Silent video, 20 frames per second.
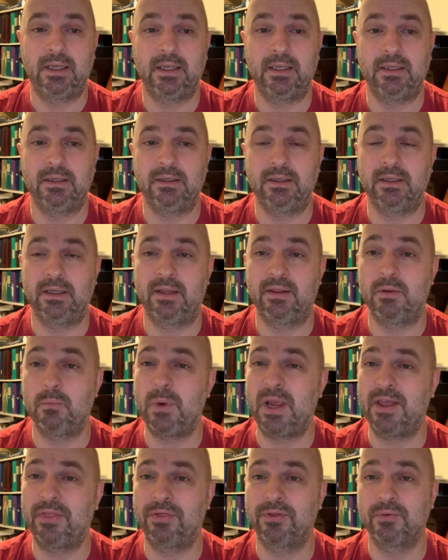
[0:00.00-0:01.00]
And uh, then we
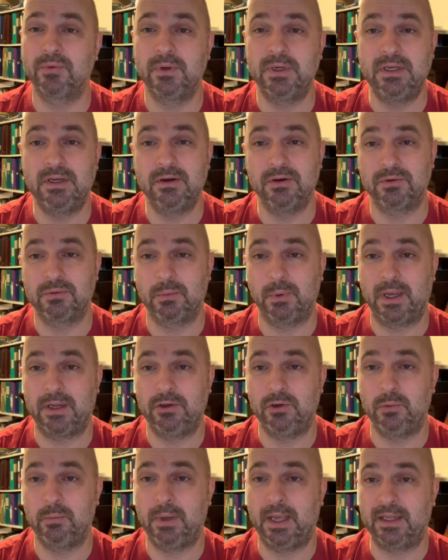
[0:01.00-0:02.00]
had three years where we had
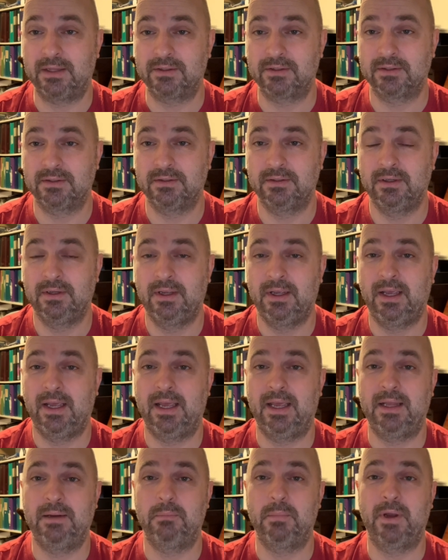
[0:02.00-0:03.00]
no pets.
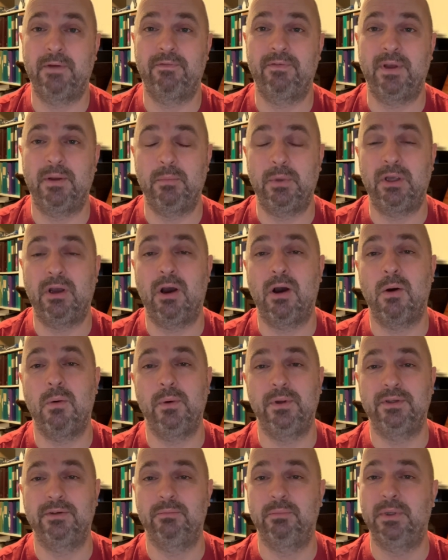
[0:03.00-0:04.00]
And my family
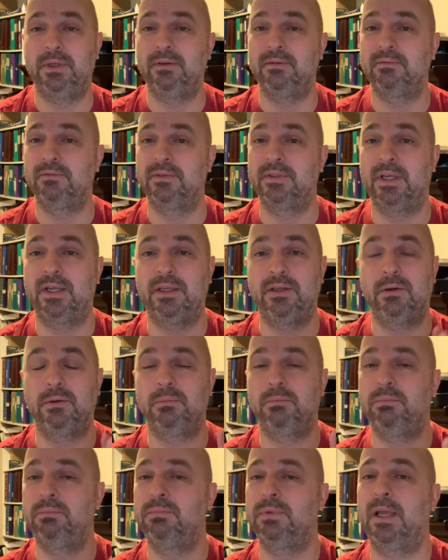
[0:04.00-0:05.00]
always have been saying, you oh,
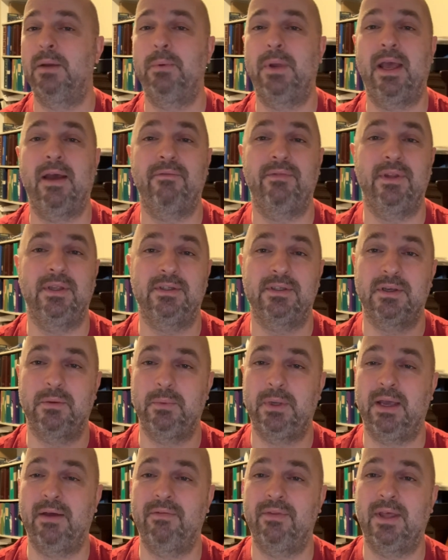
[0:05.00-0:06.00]
know, can we have this? Can
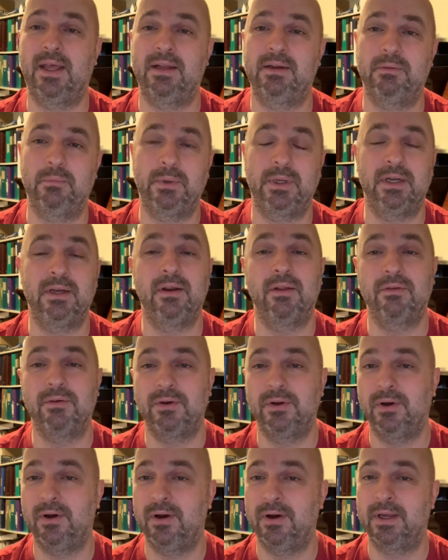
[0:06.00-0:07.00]
we have that? Can we get another
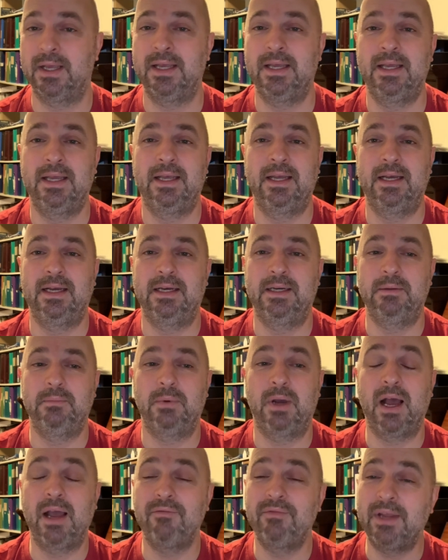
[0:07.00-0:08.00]
dog? Um,
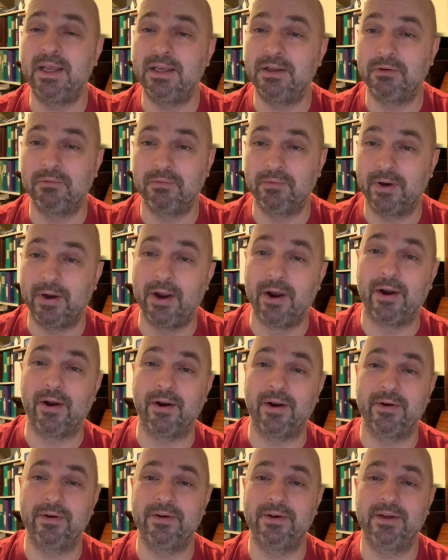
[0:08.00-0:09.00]
I've taken it very
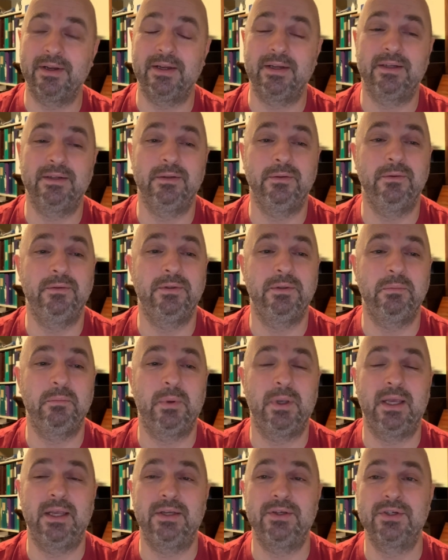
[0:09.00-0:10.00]
hard losing
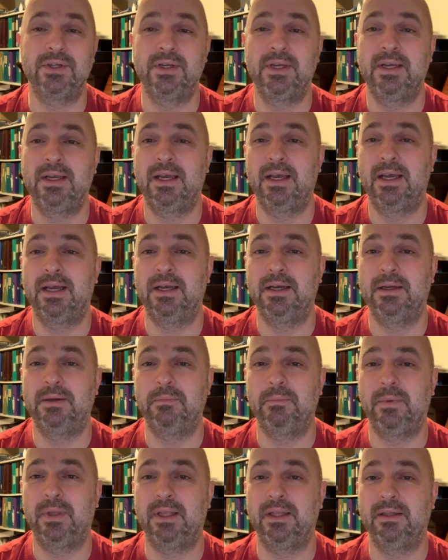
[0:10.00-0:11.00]
Paige
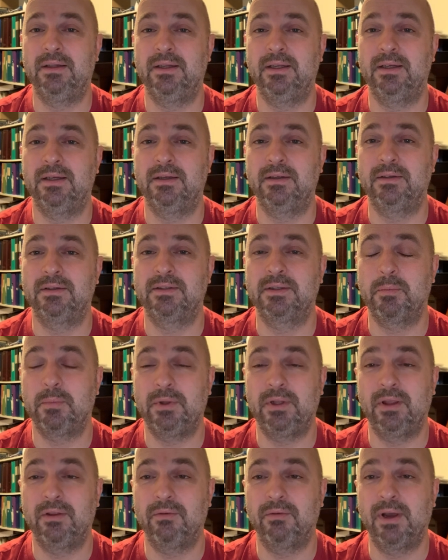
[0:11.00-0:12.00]
um, and uh, some of
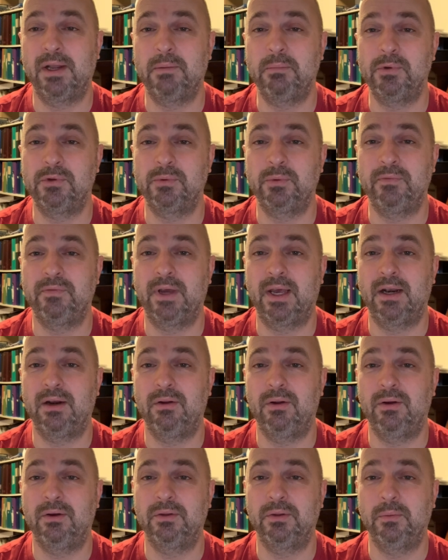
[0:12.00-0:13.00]
the other animals we've had
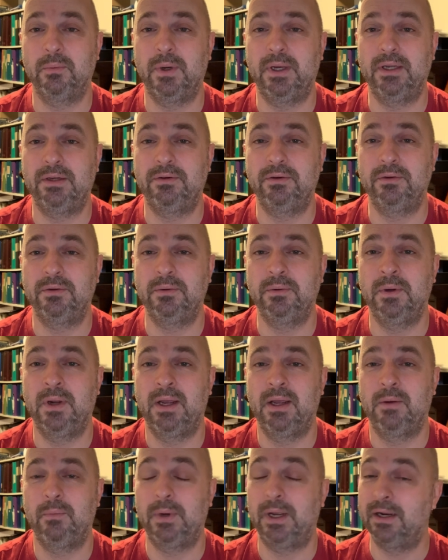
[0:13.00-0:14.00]
along the way too.
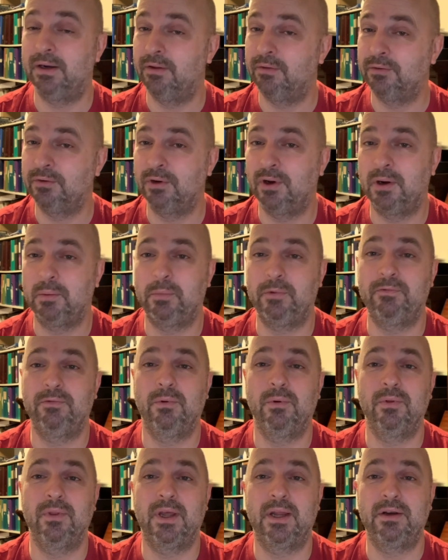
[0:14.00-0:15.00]
We had another dog
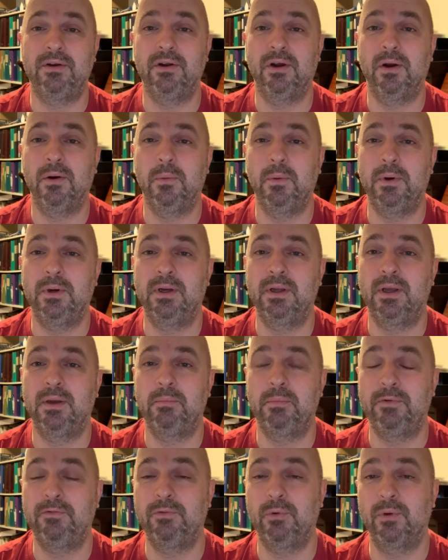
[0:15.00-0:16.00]
before that, Darwin, uh,
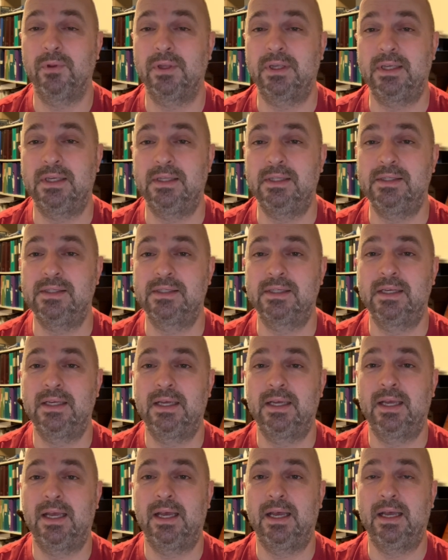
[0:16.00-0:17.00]
before the kids,
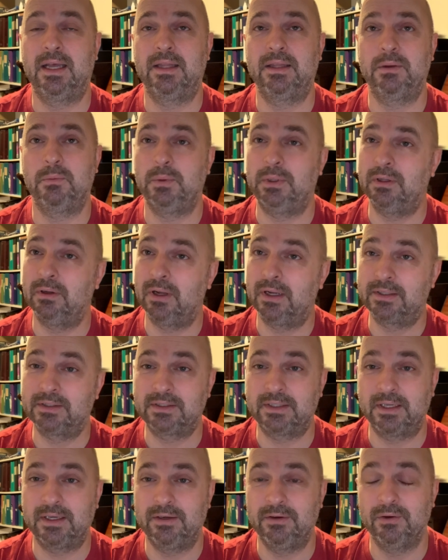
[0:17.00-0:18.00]
uh, that we
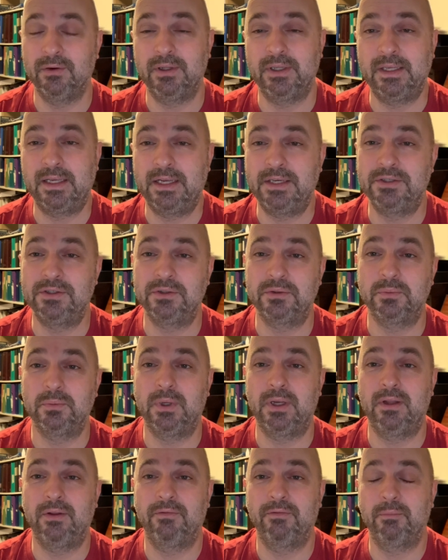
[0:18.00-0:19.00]
lost at an early age as
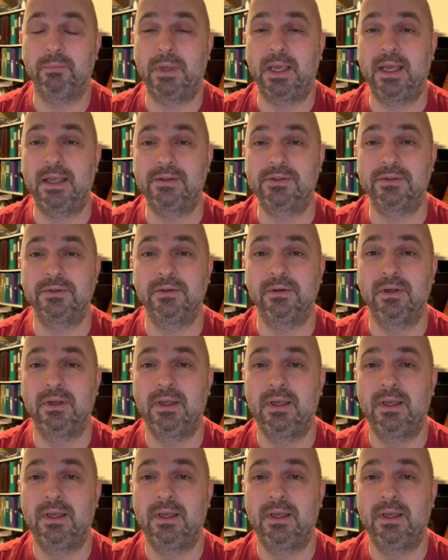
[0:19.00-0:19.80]
well from cancer.